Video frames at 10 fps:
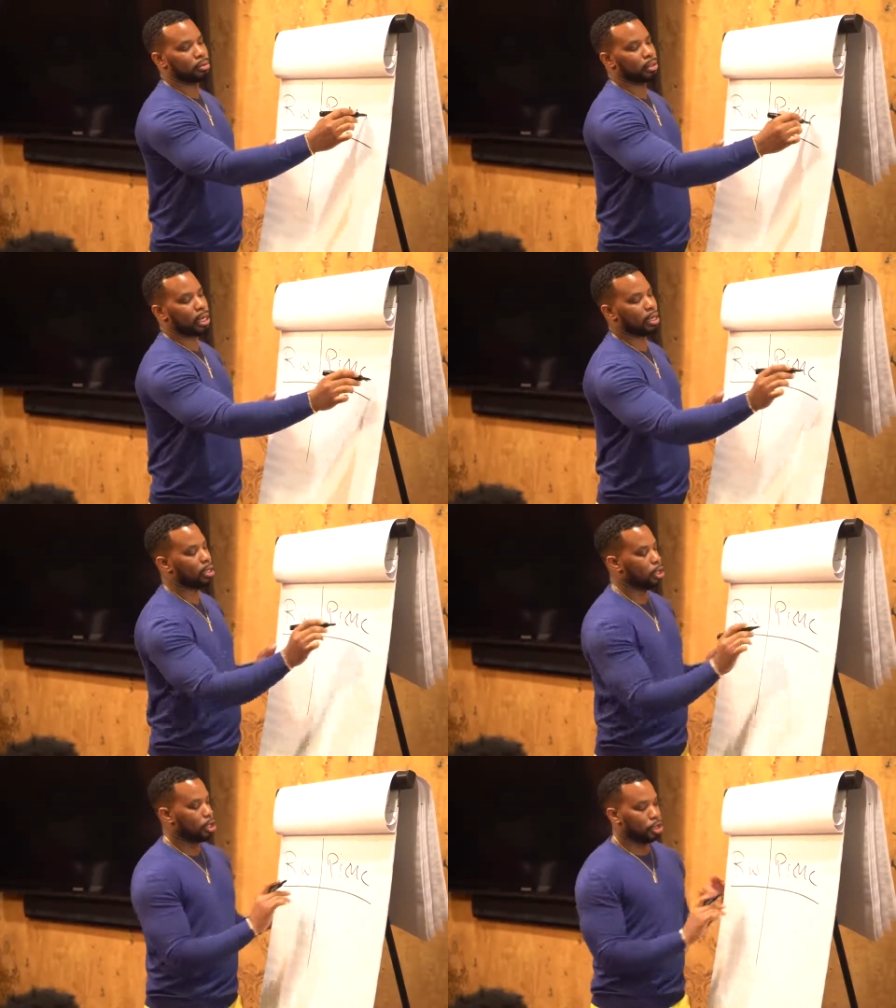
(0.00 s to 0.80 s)

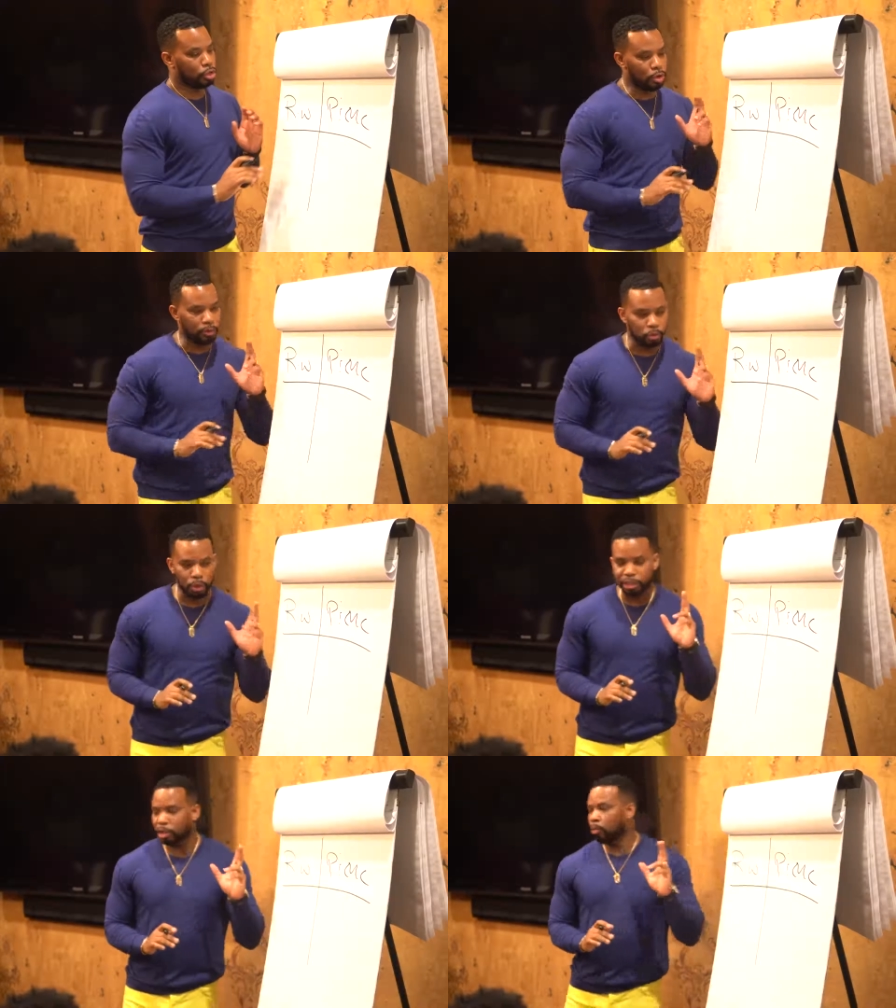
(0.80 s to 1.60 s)
Okay? You have
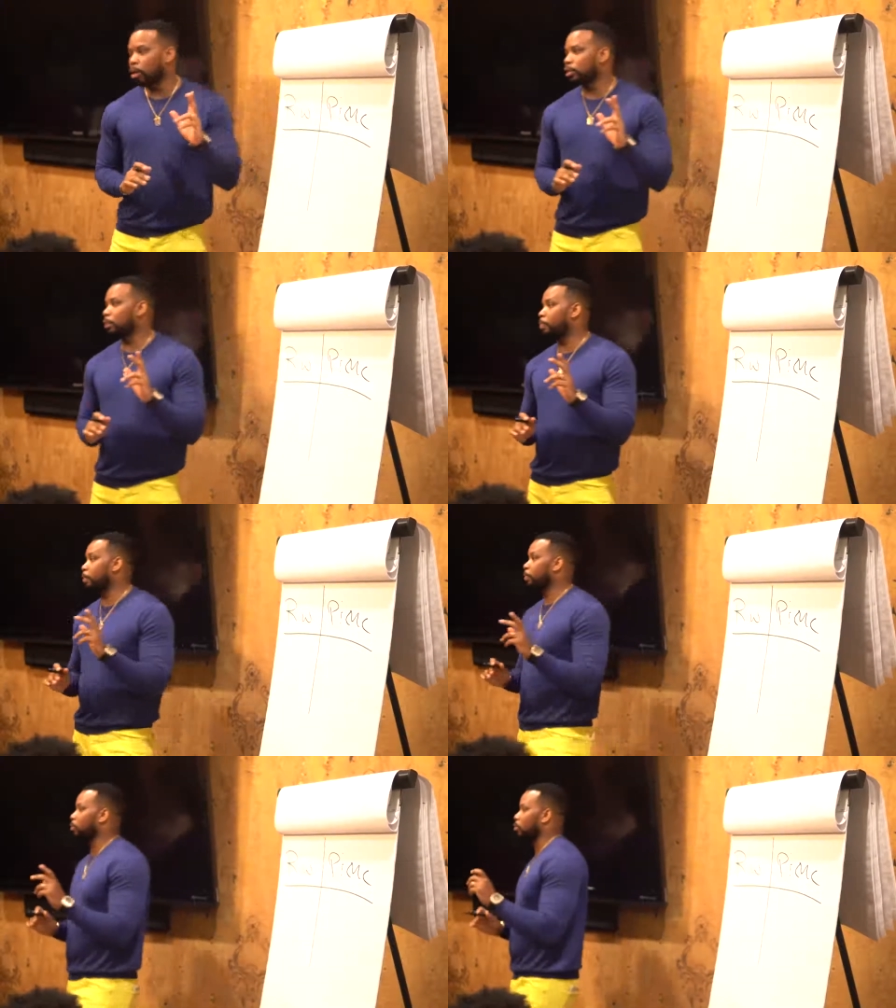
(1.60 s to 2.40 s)
rich and wealthy
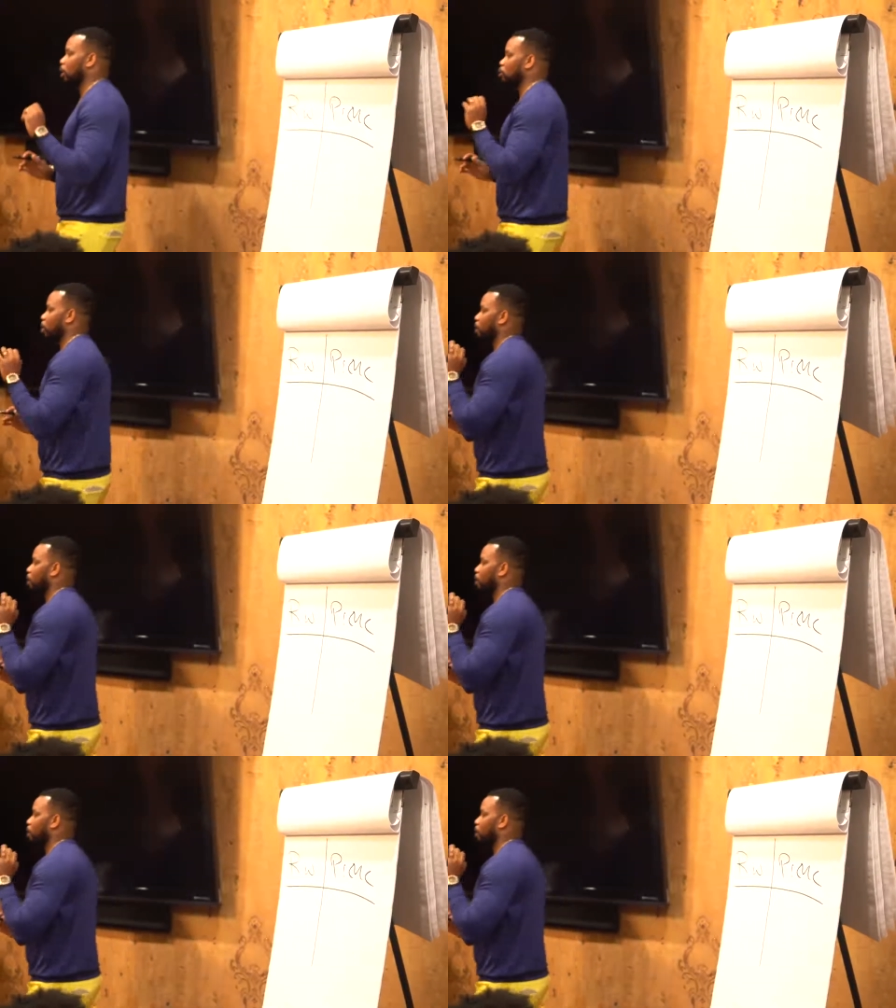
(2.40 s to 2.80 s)
people, and you